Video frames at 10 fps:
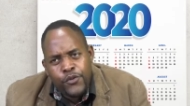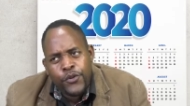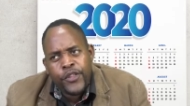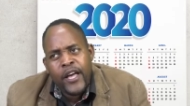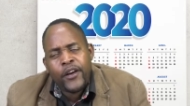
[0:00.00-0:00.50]
to
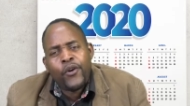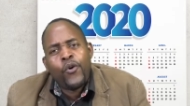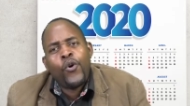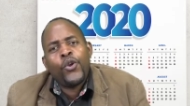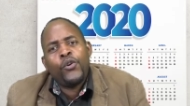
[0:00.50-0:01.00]
thank
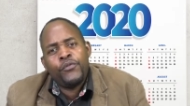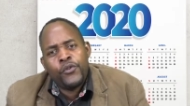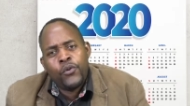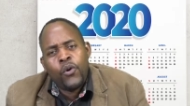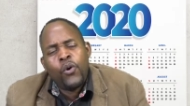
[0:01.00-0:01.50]
all of
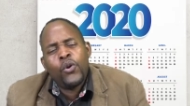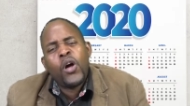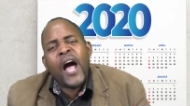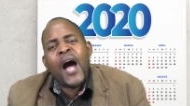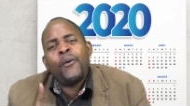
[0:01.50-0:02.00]
you, all
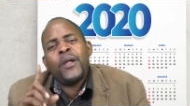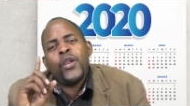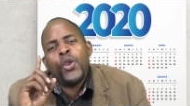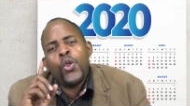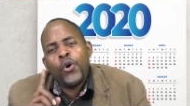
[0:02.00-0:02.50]
our
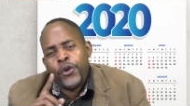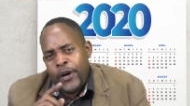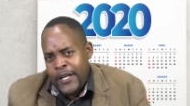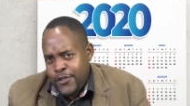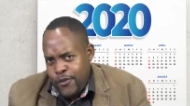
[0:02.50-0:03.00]
loyal
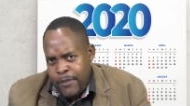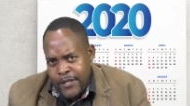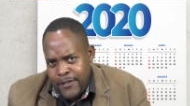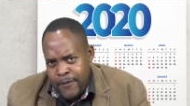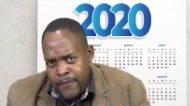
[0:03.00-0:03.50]

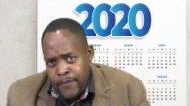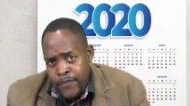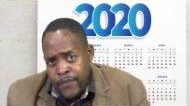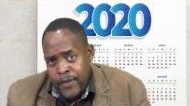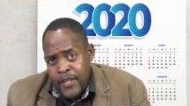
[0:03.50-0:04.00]
customers.
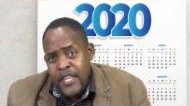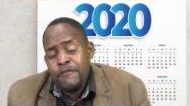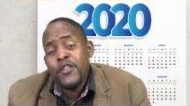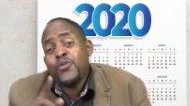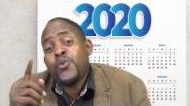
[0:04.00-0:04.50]

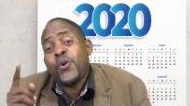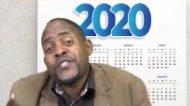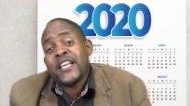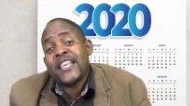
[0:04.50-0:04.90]
Even those that